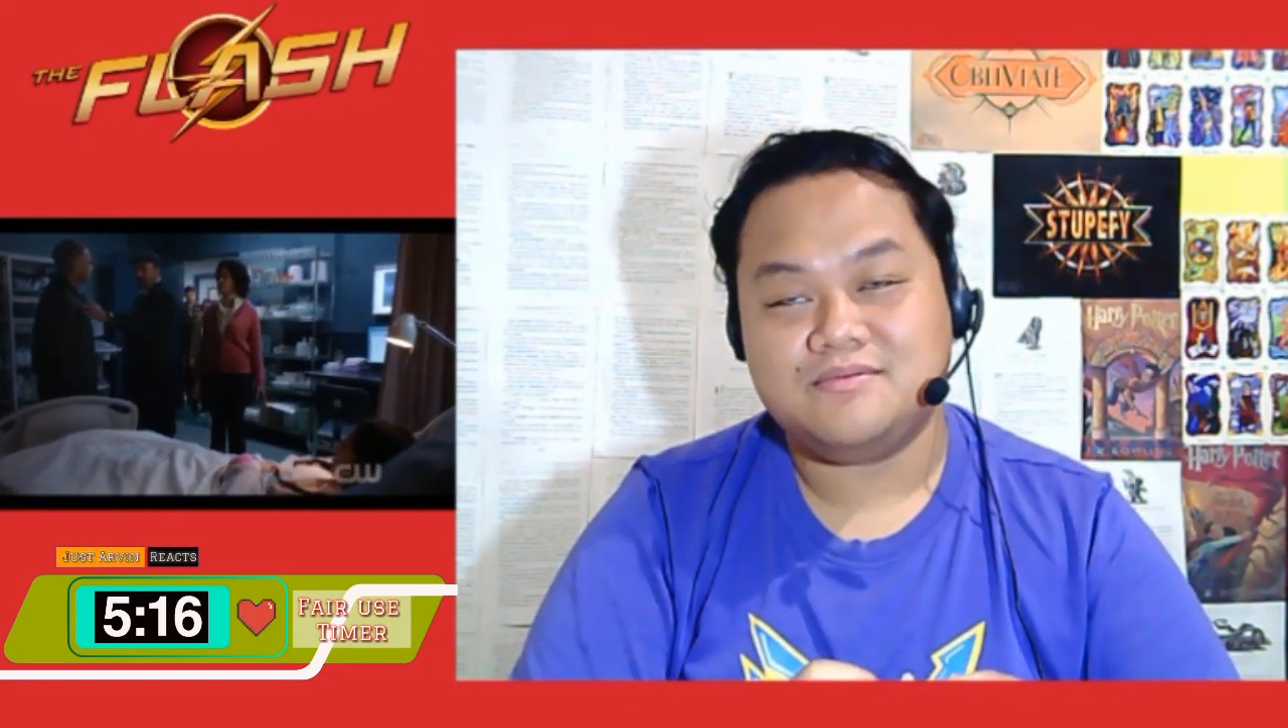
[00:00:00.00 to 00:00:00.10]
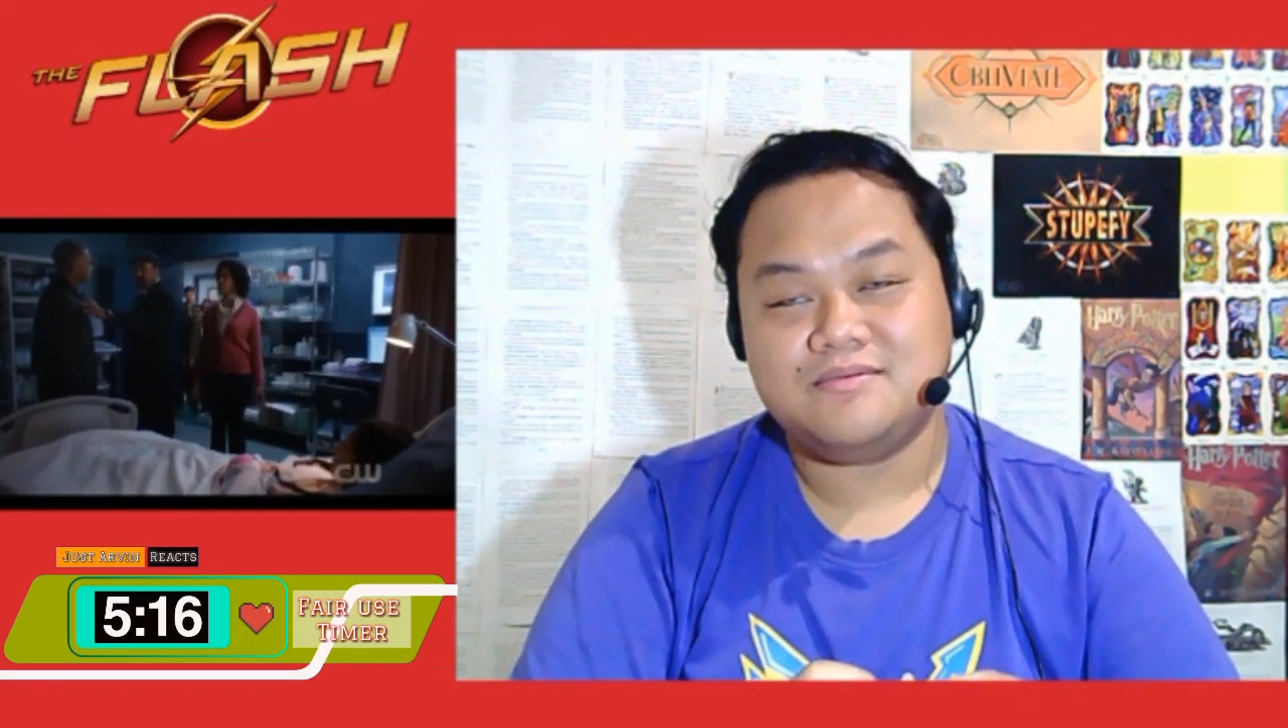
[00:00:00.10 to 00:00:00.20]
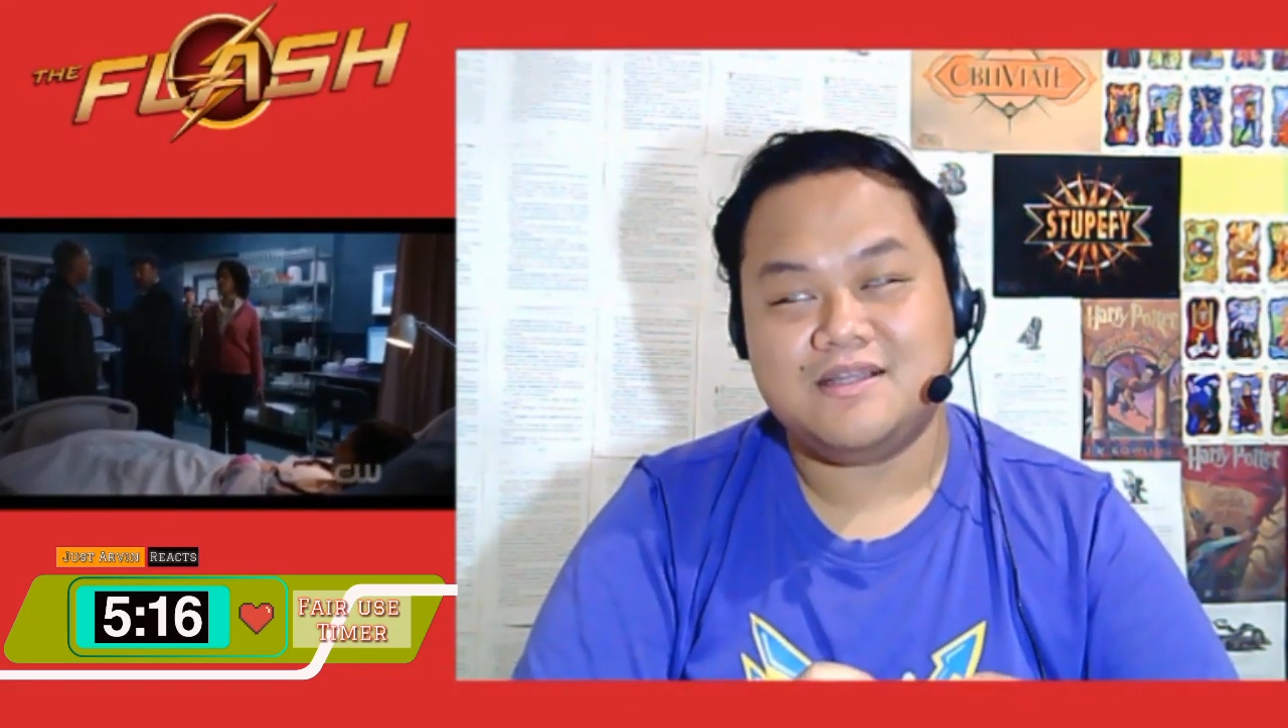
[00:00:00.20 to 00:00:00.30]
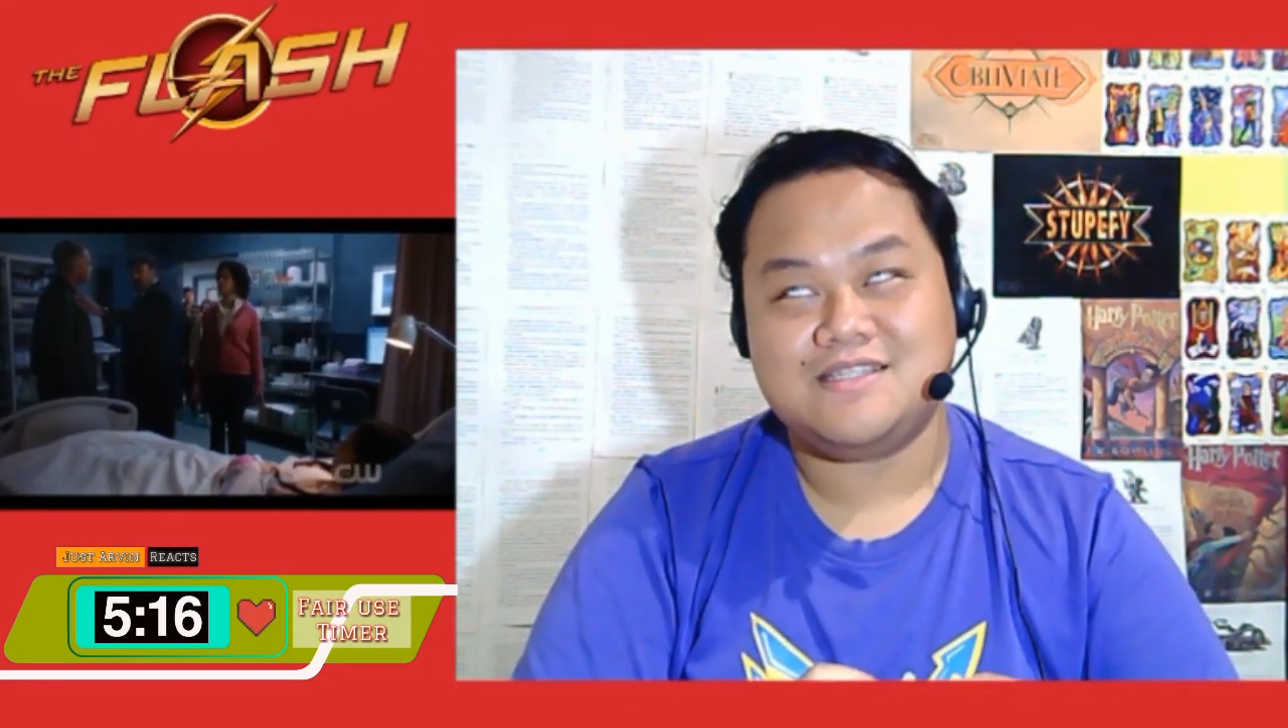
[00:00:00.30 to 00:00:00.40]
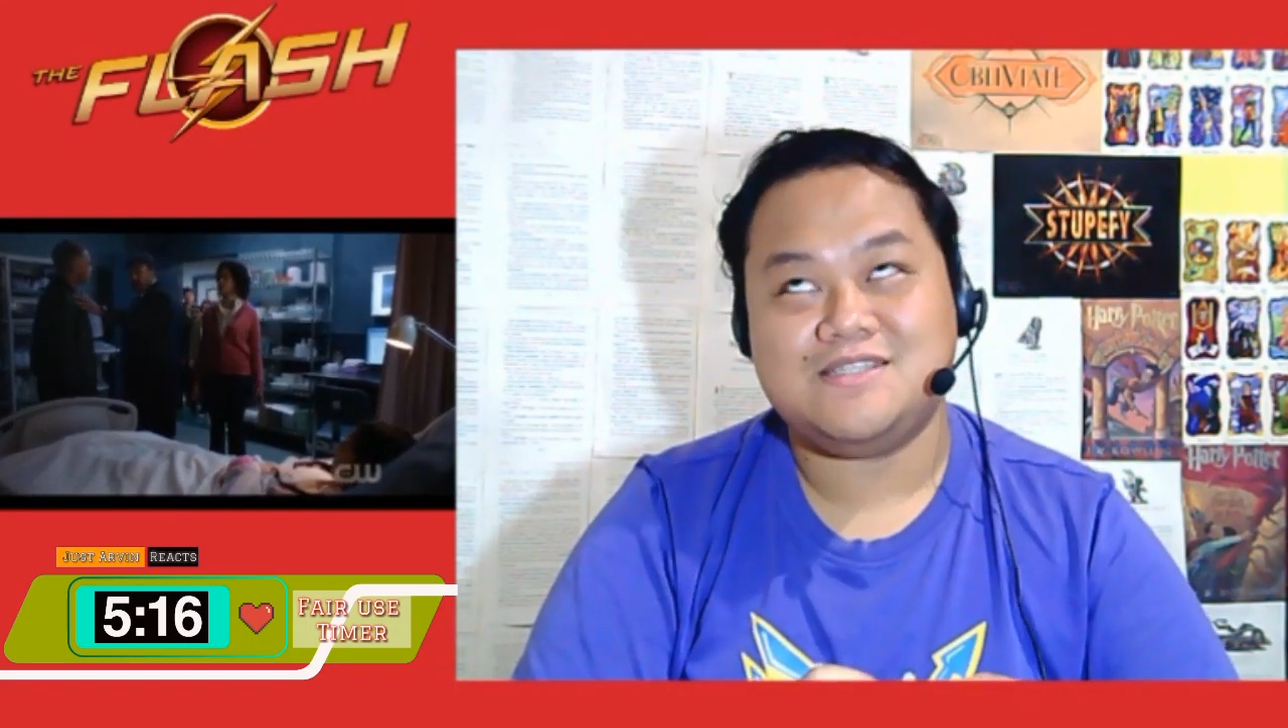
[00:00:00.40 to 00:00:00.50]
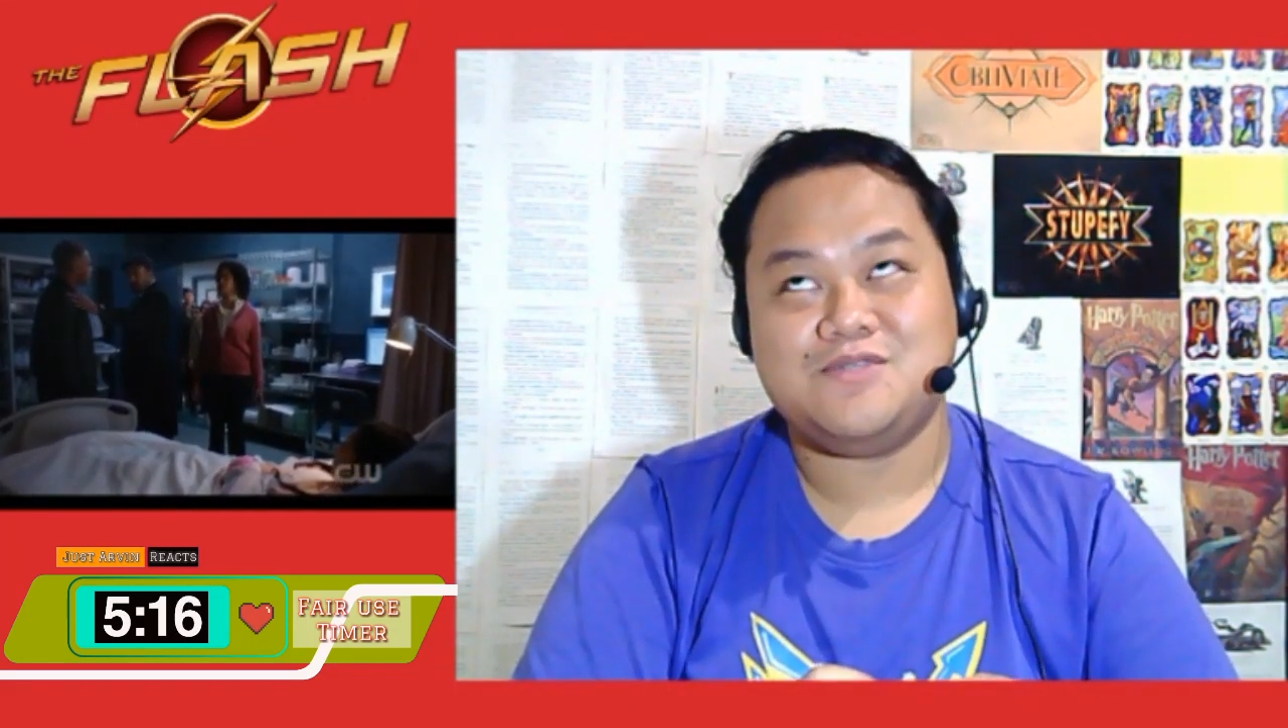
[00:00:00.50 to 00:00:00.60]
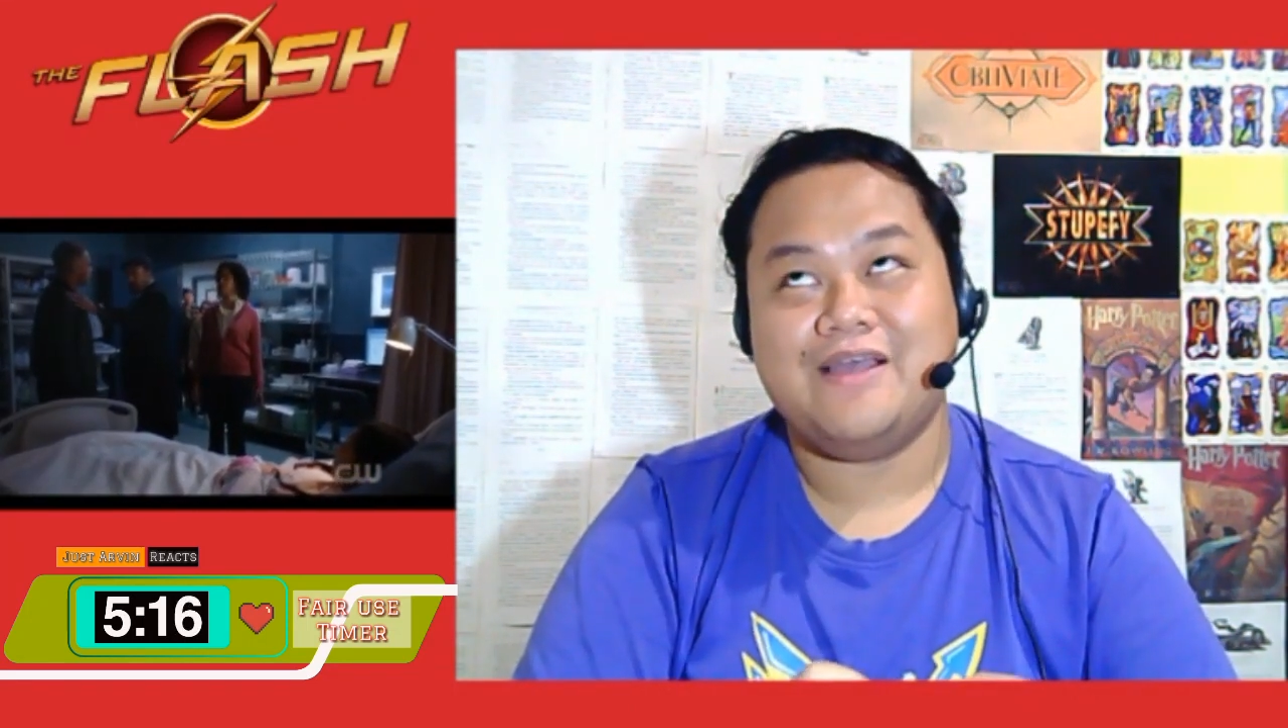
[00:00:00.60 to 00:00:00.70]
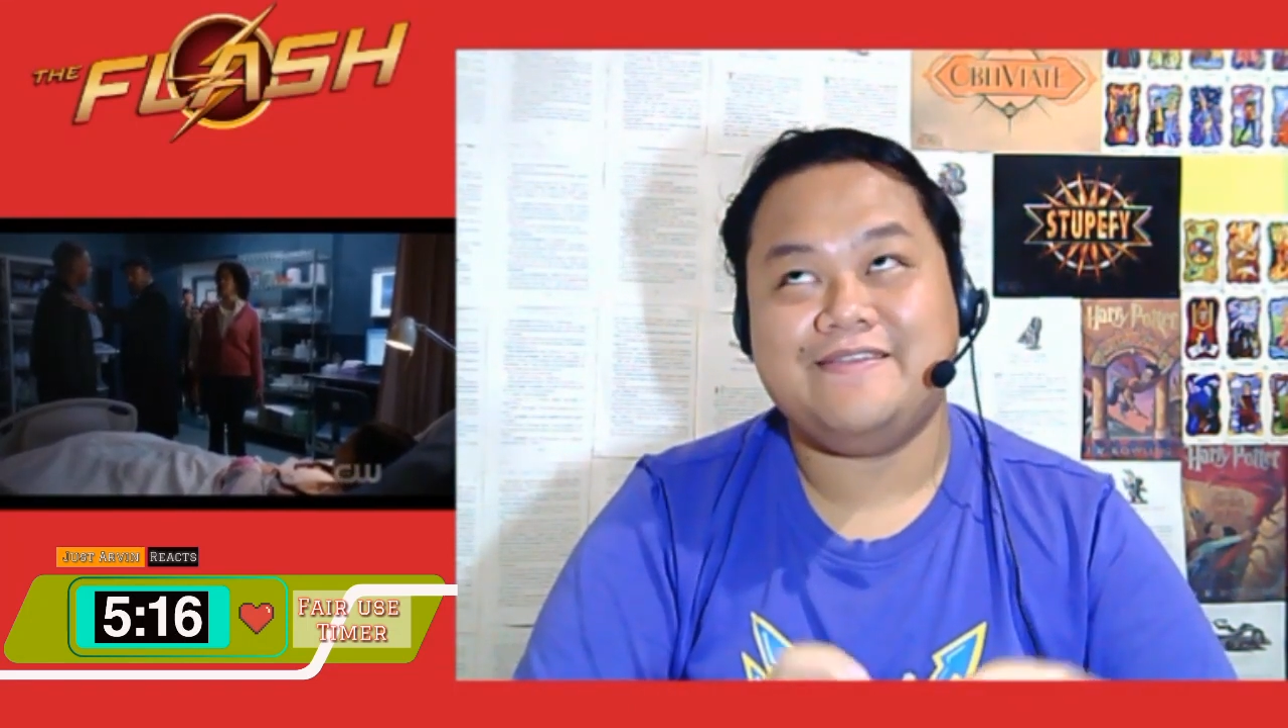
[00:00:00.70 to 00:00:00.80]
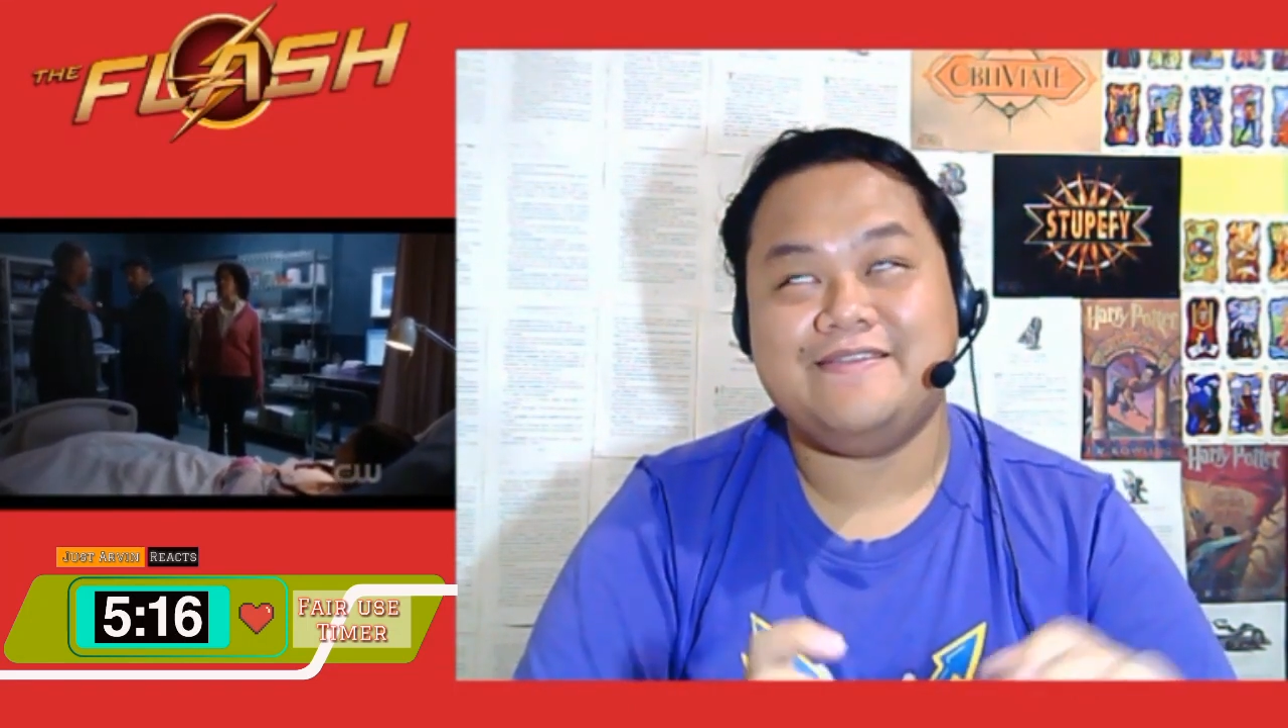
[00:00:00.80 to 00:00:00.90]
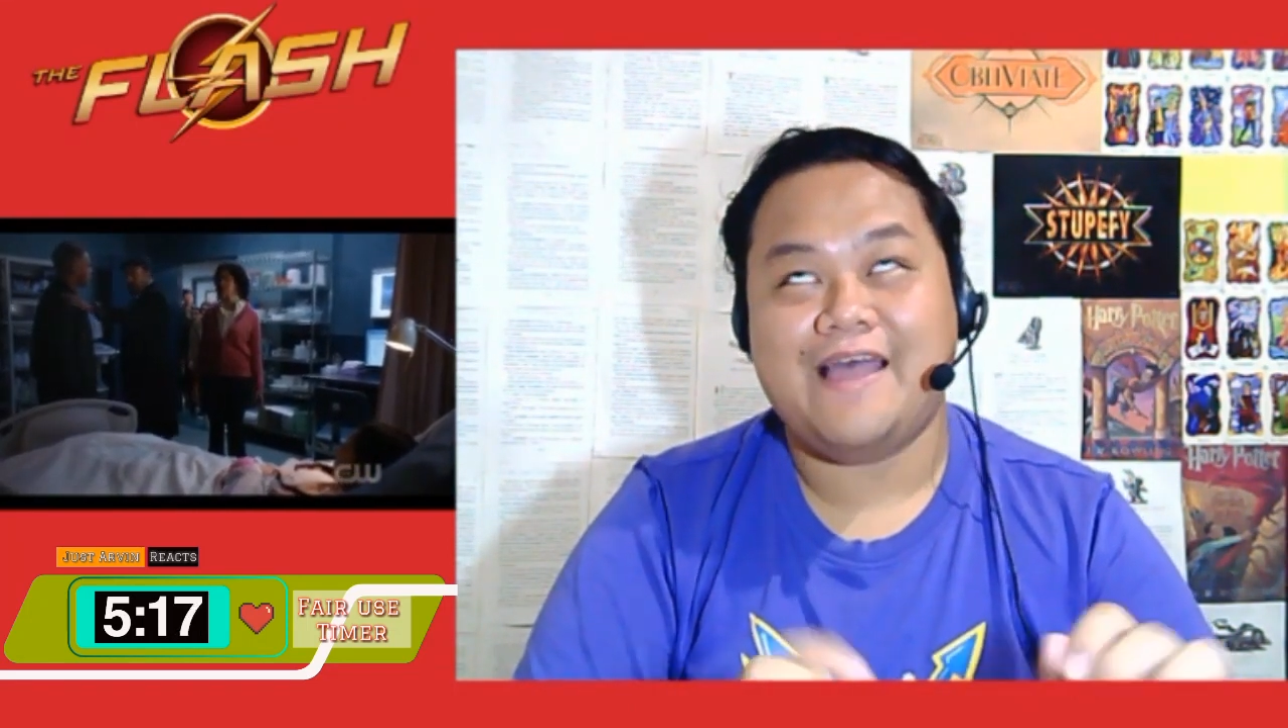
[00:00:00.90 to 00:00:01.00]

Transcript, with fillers: That's why